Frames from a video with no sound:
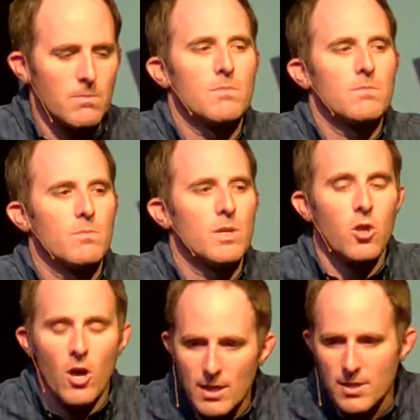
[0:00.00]
We
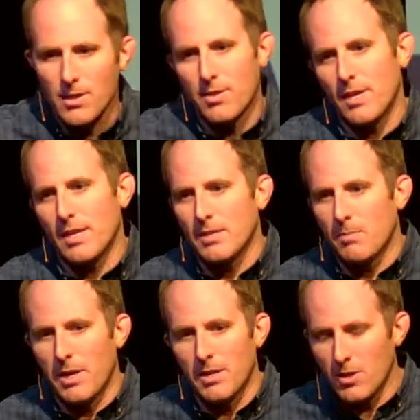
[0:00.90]
launched the thing.
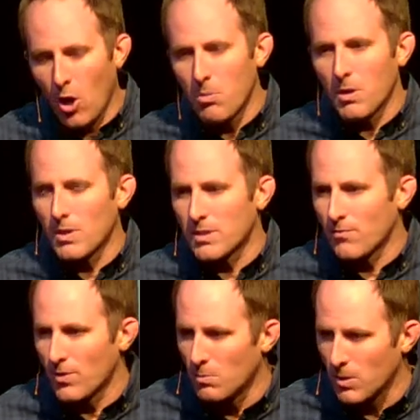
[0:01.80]
Apparently nobody wants a
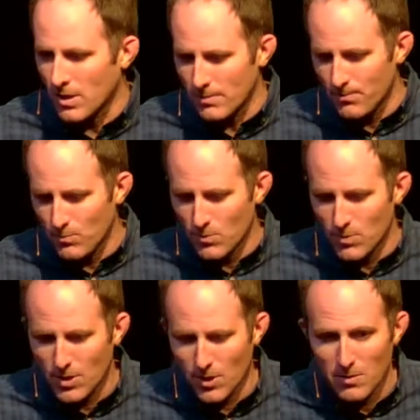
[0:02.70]
free book. So